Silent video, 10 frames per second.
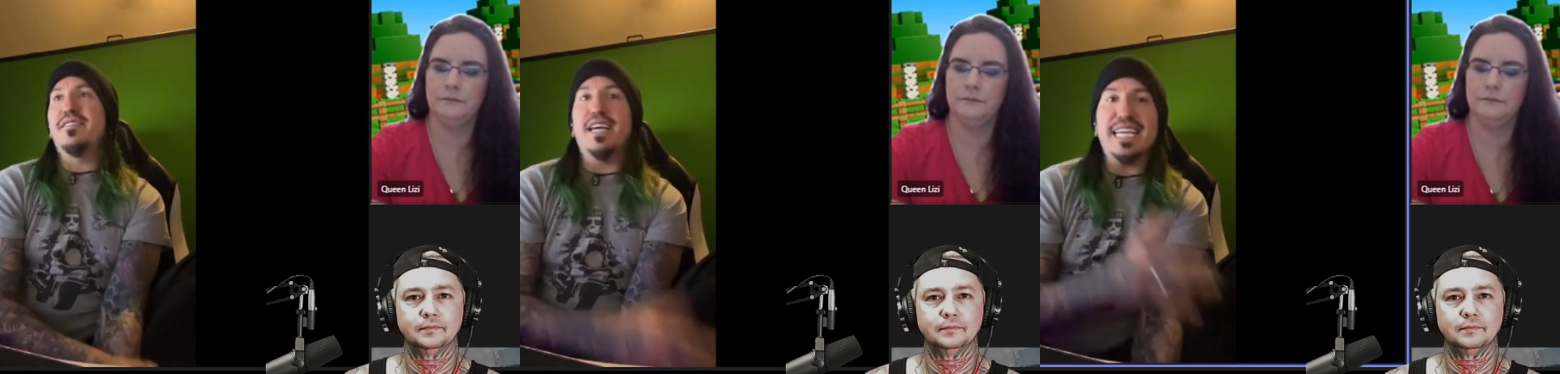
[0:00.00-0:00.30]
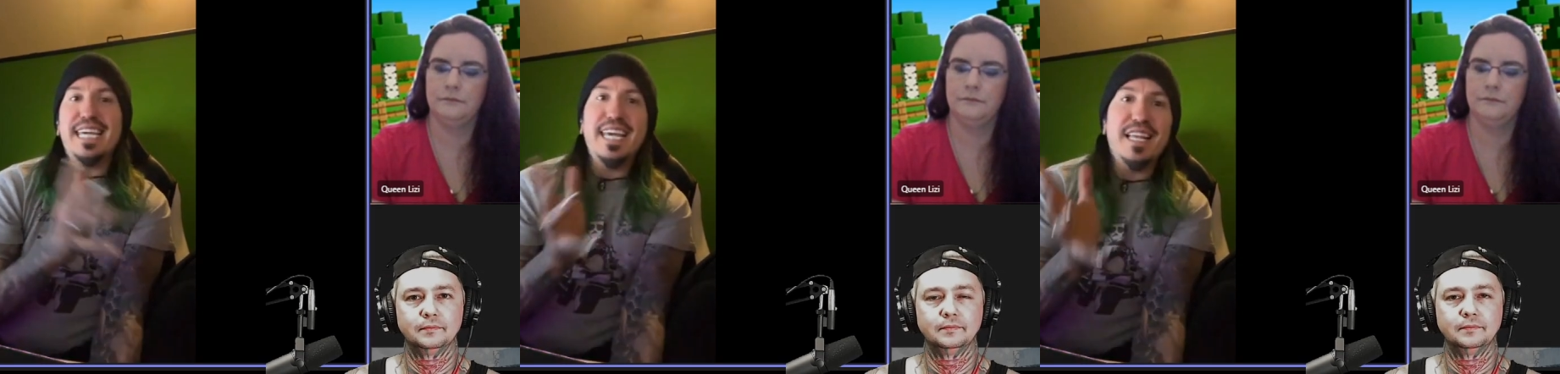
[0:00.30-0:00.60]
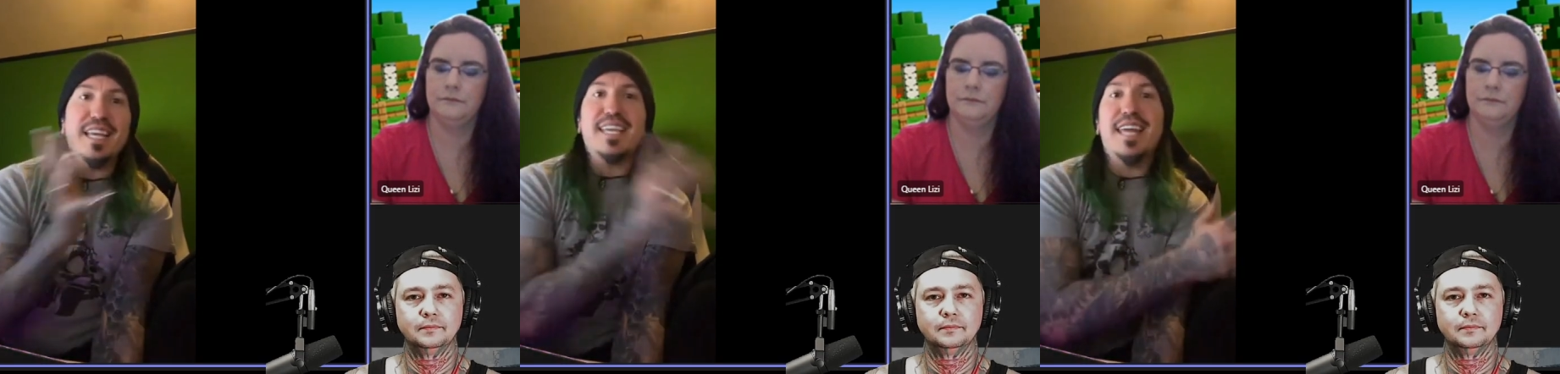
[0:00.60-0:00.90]
Speaker 1: like
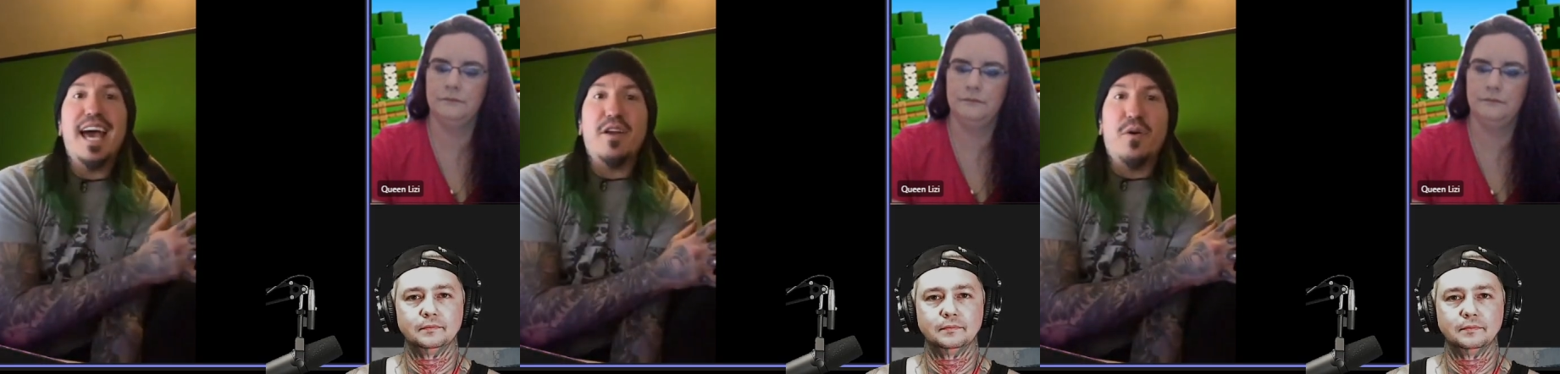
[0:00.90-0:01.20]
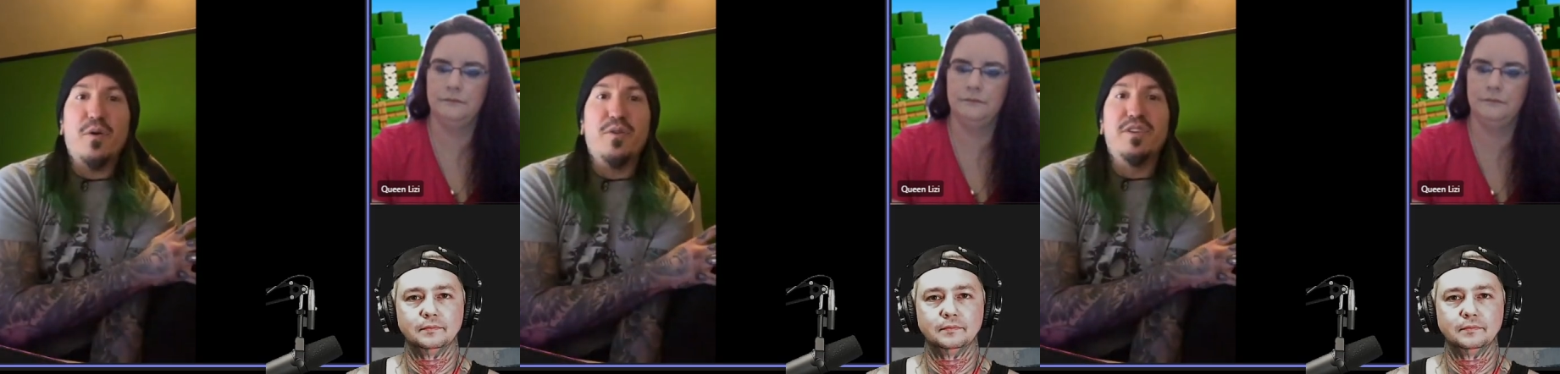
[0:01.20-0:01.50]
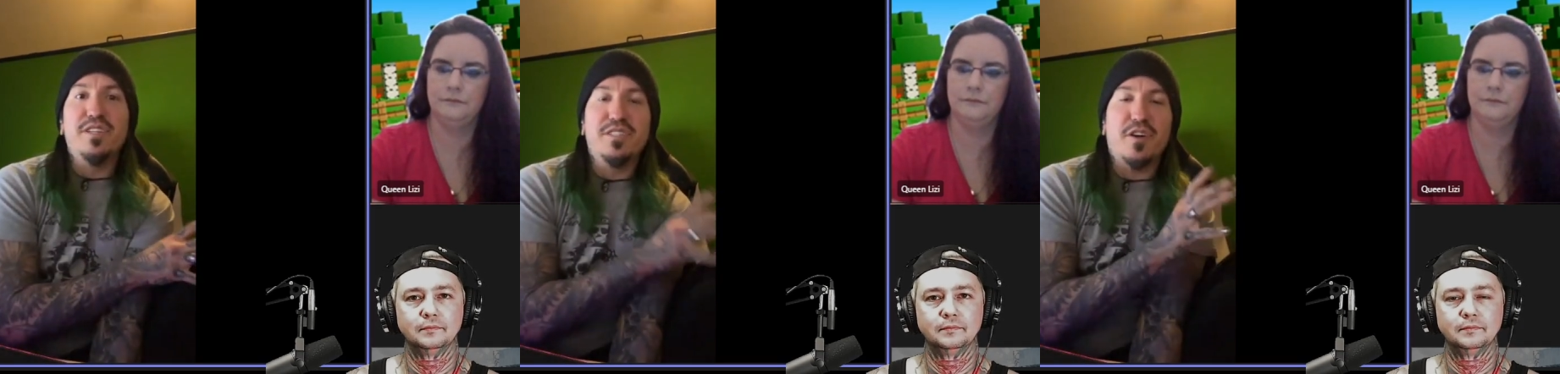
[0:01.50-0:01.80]
killing that
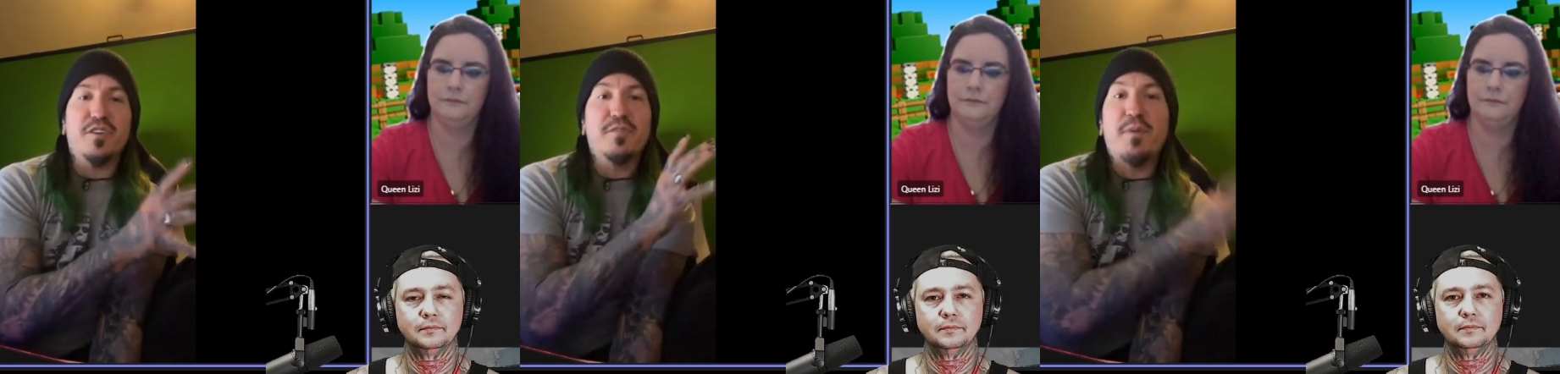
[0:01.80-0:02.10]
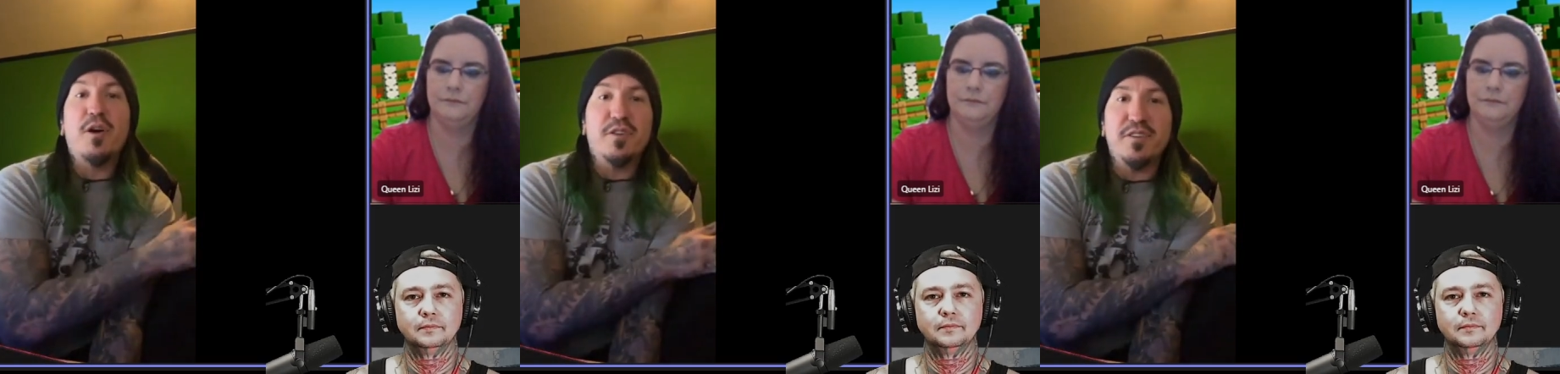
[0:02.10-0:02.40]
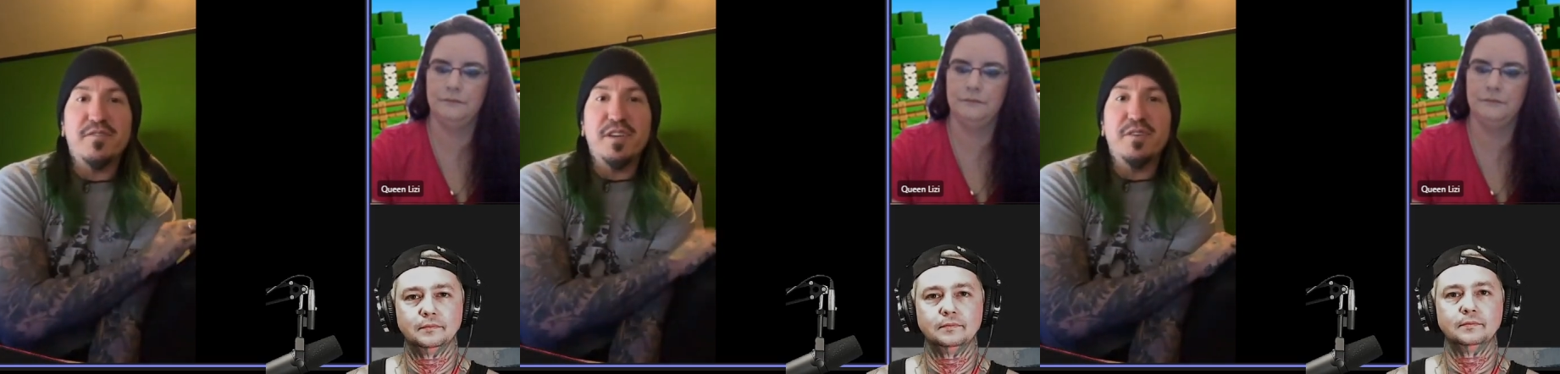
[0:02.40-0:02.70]
old dark
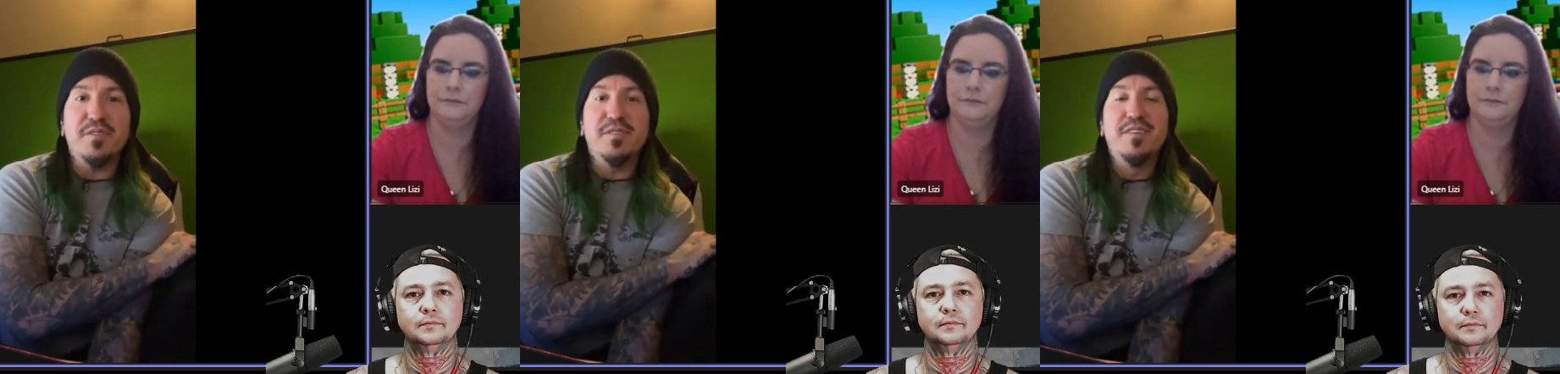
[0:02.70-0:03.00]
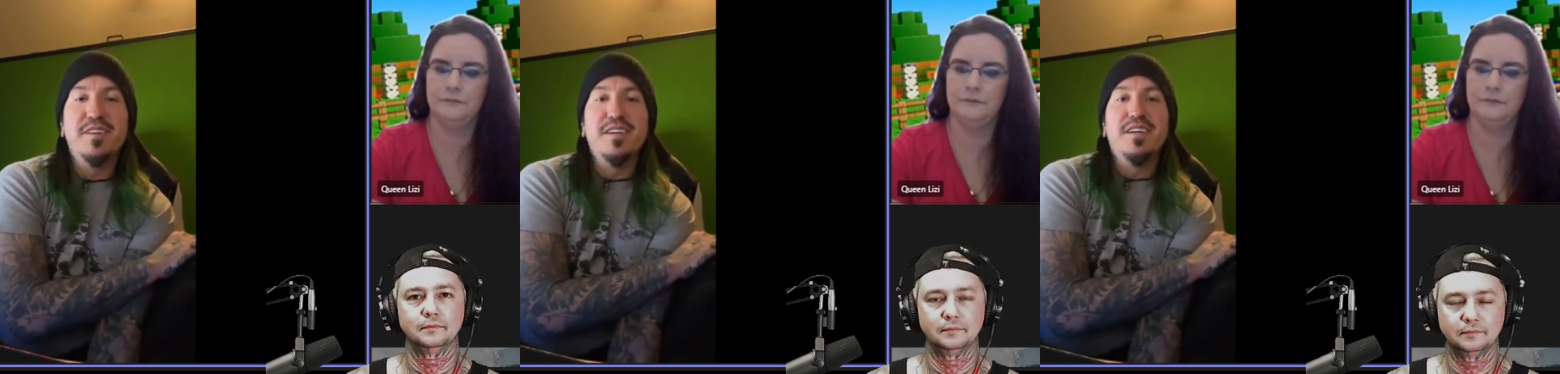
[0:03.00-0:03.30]
part of you